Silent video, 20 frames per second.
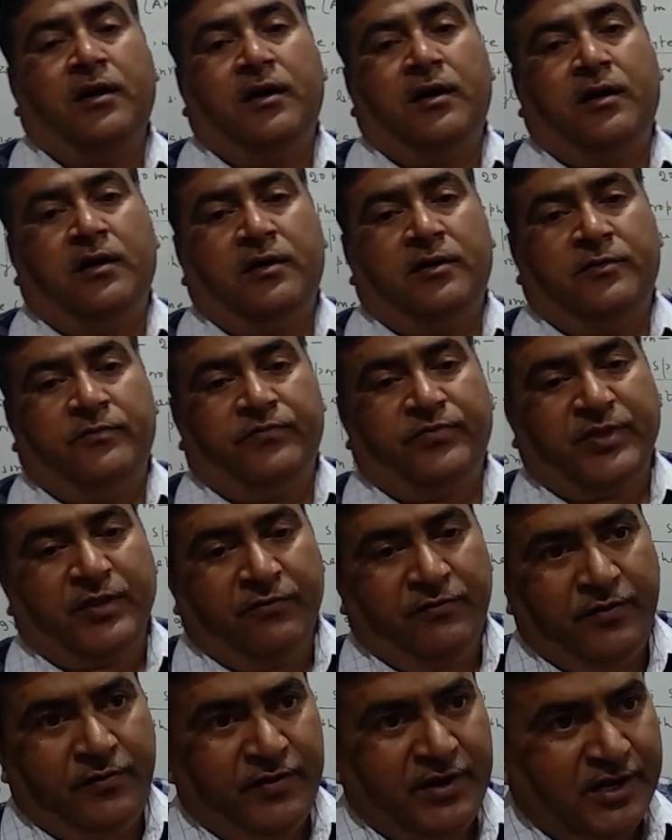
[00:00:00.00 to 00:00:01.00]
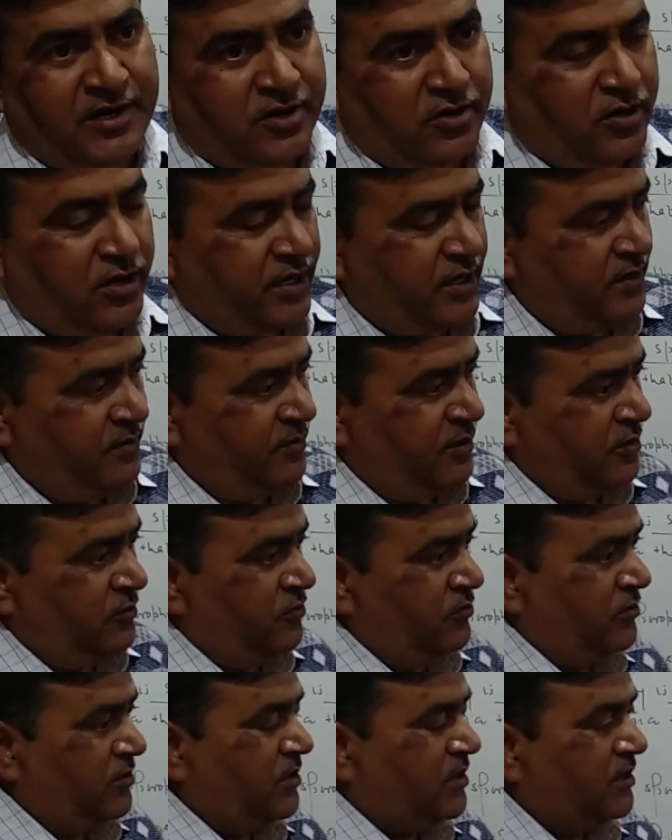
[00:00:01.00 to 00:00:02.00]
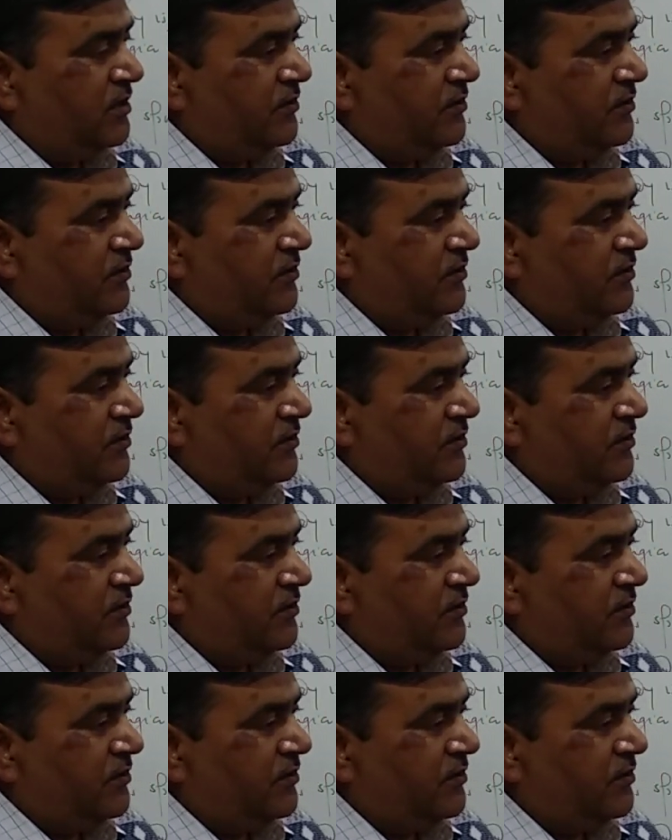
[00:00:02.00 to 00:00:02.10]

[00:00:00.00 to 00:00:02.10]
We will talk about